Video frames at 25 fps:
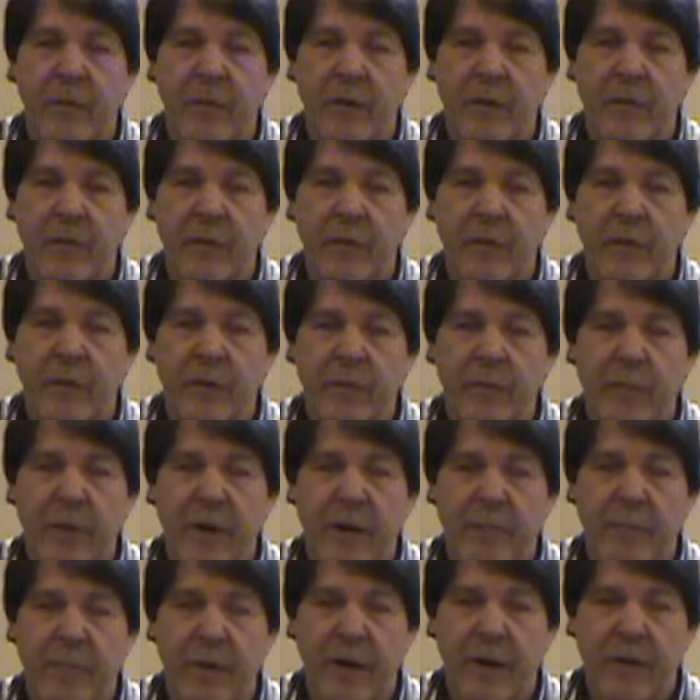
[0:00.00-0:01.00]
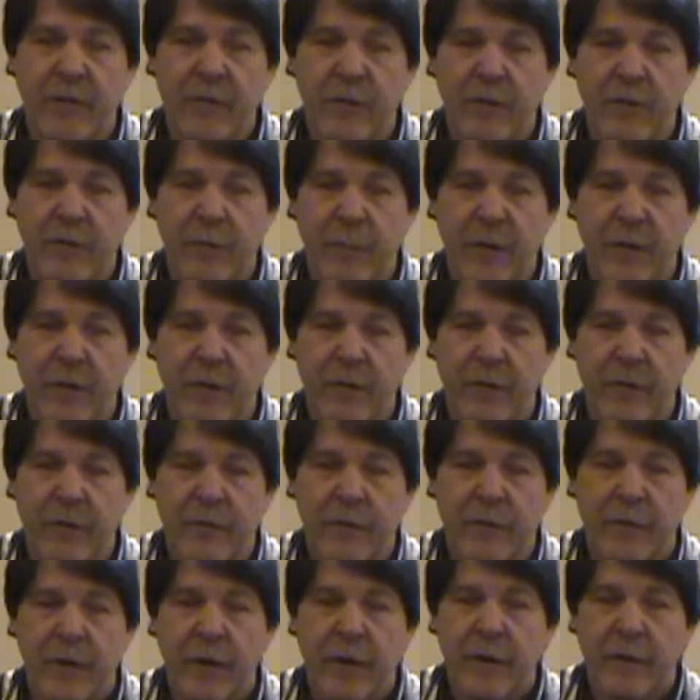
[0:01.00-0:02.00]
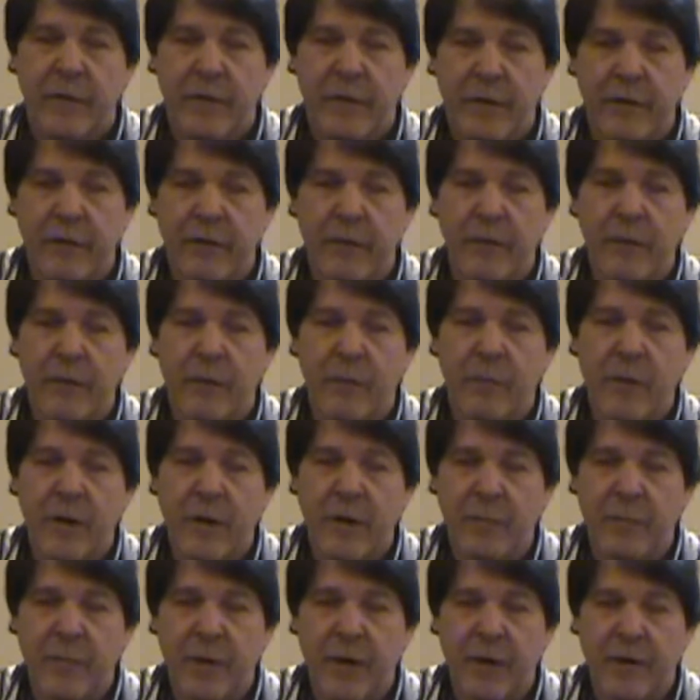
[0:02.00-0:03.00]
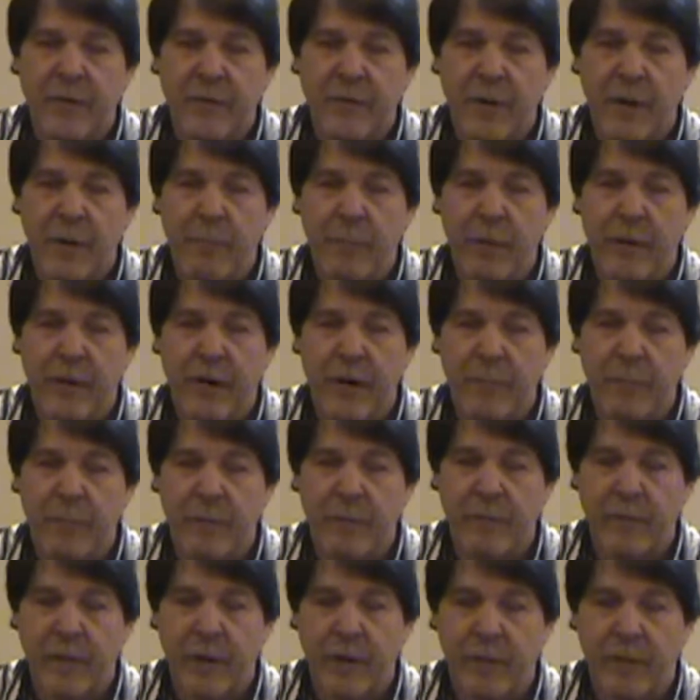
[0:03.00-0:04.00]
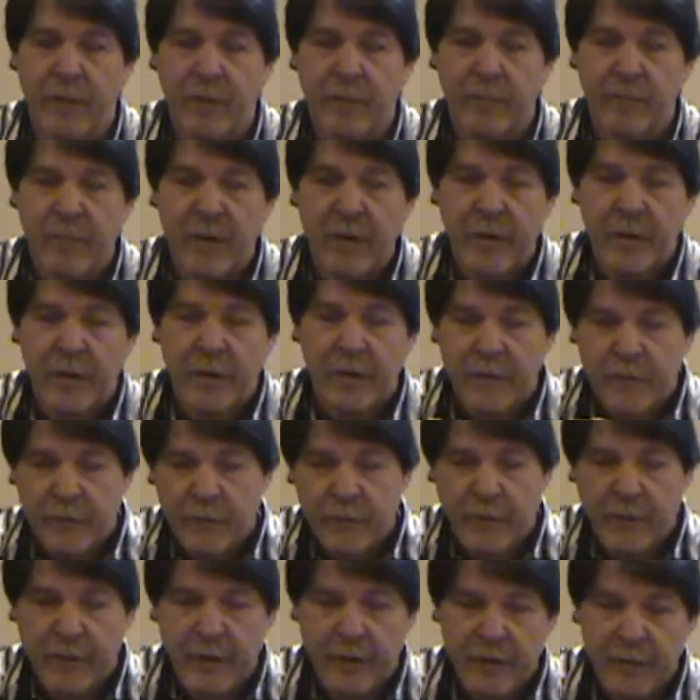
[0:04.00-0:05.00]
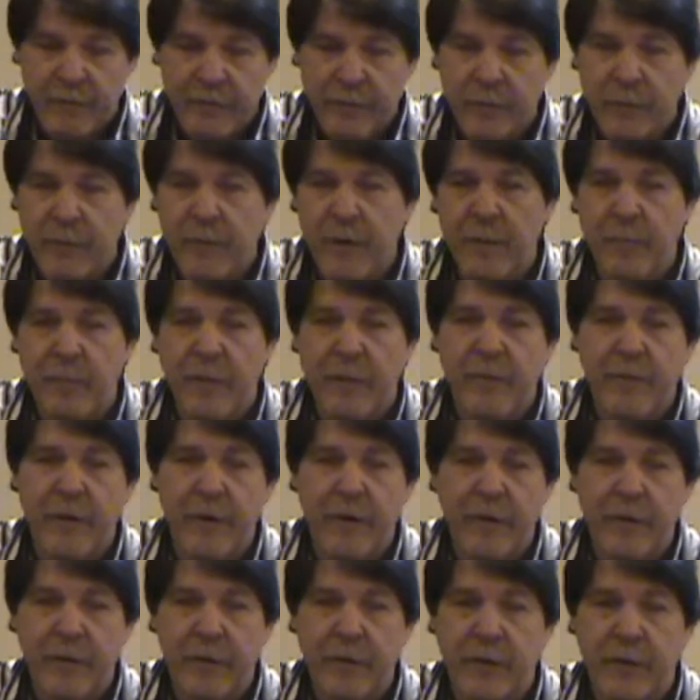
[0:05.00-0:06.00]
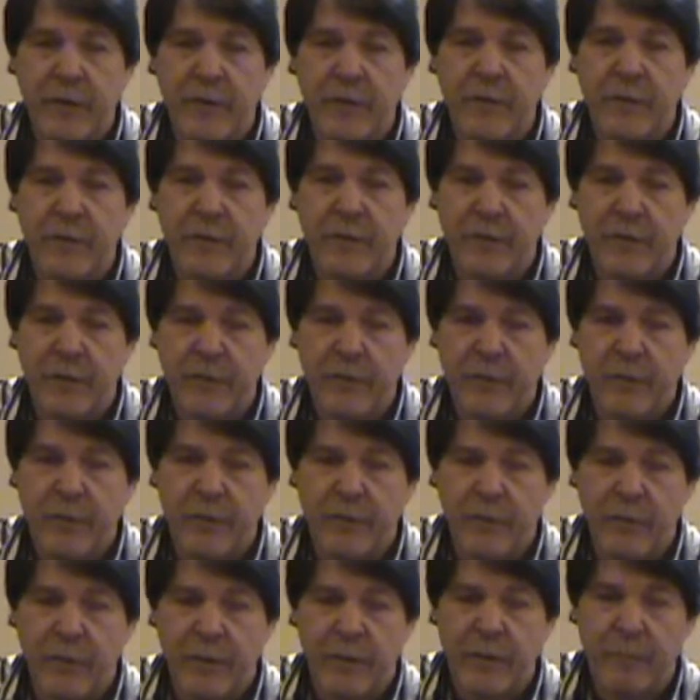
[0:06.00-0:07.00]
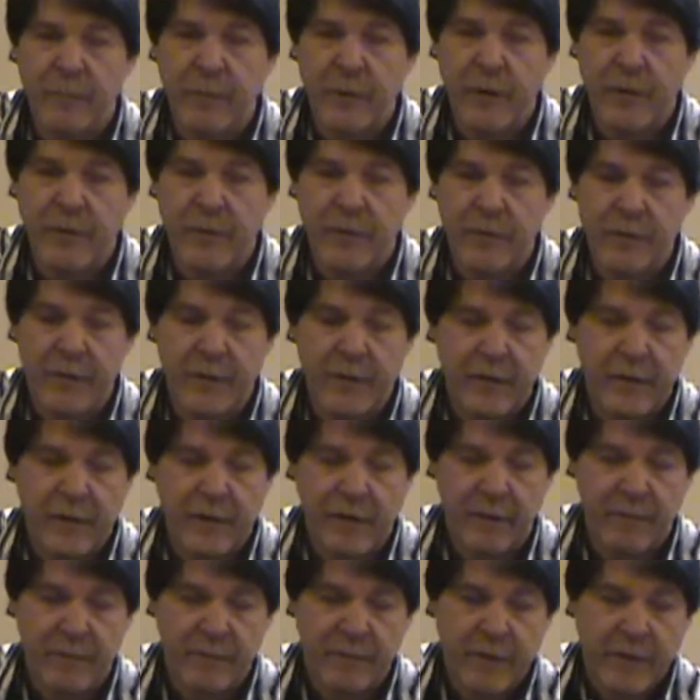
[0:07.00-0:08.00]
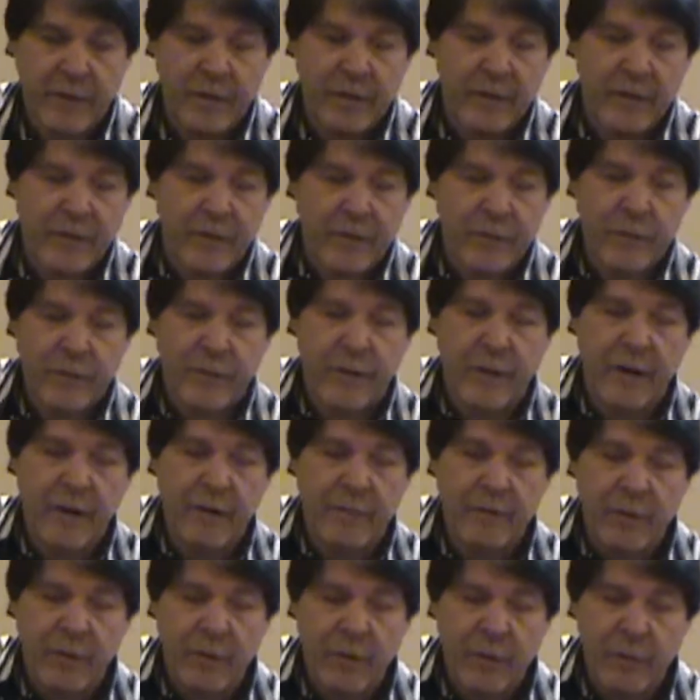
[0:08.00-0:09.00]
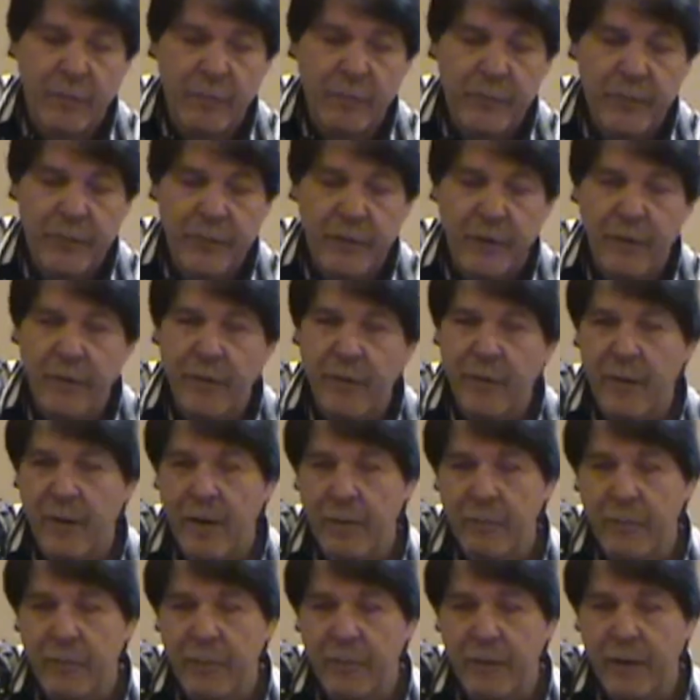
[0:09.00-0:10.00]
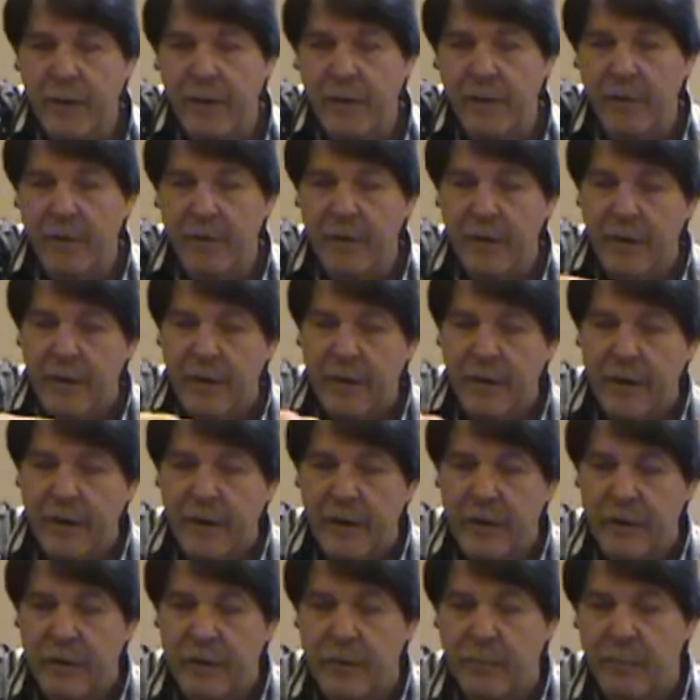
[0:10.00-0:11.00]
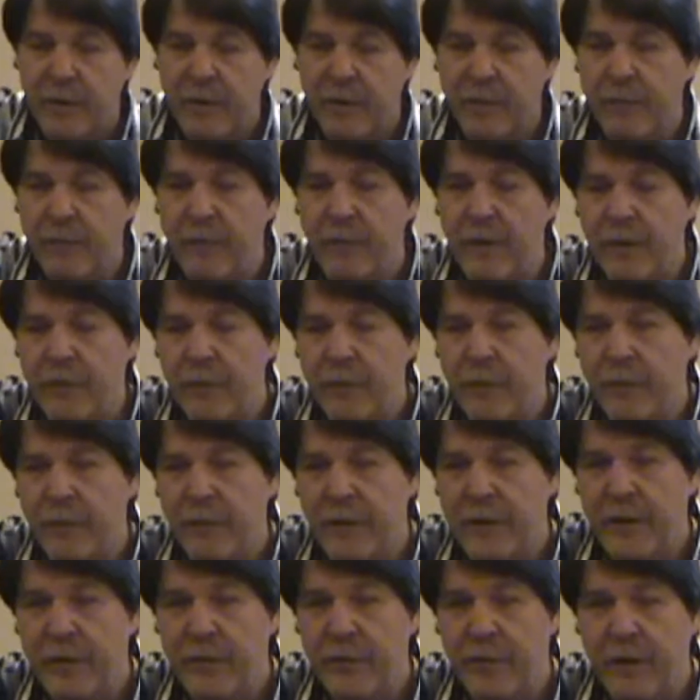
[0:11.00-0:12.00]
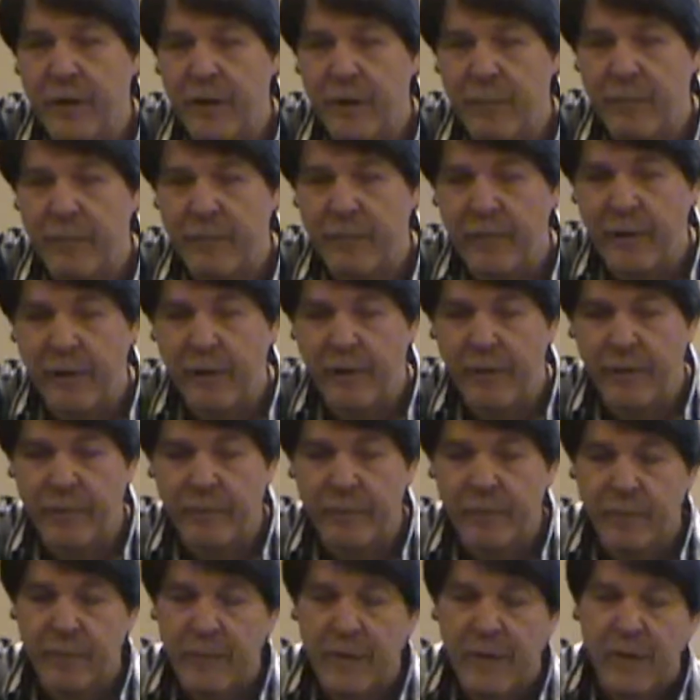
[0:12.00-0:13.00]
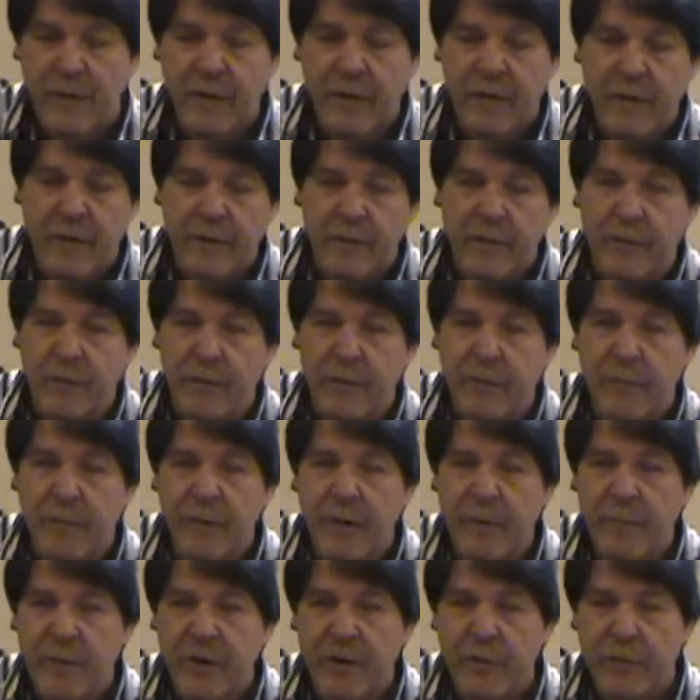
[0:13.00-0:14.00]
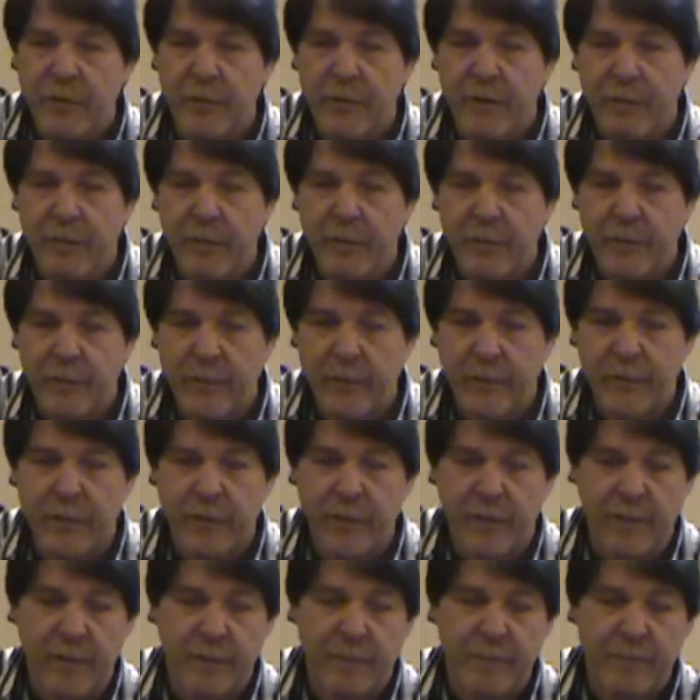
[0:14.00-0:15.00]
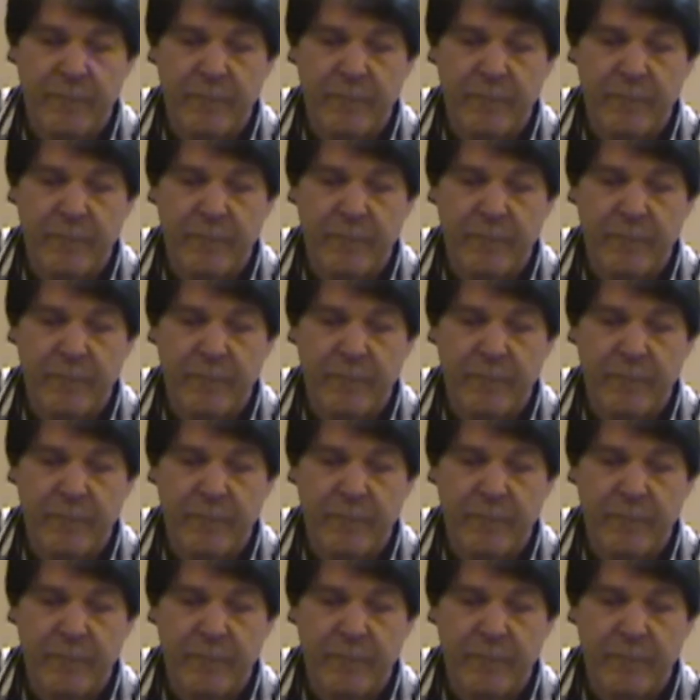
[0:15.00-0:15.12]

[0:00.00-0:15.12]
if you're going to buy passive speakers, then you're going to want to buy a separate amplifier. So I have two amplifiers here for comparison again. So I have your home stereo amplifier and your professional DJ amplifier. There's three major differences here.